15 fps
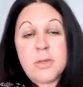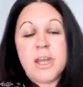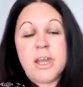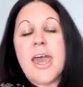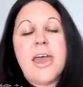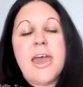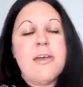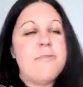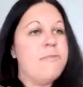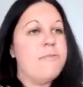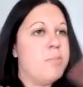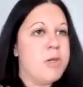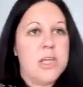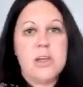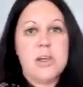And
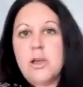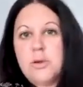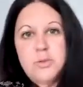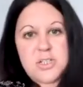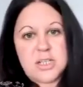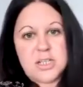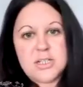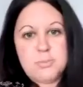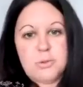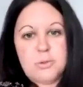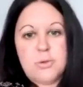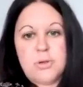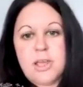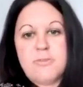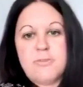everybody knows
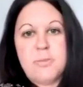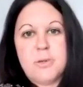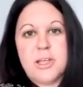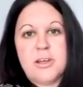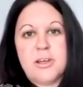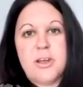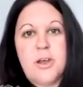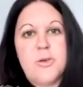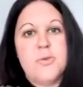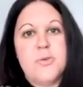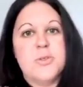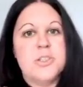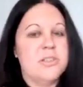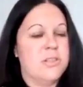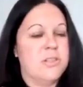Usborne, everybody
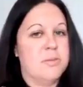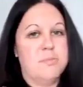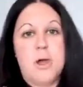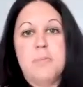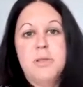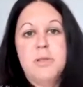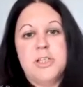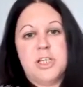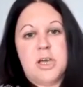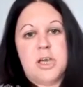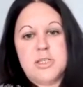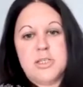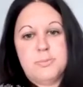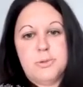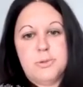knows the publisher
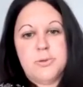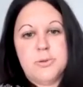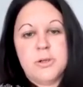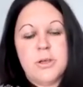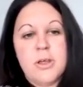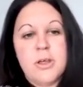Usborne.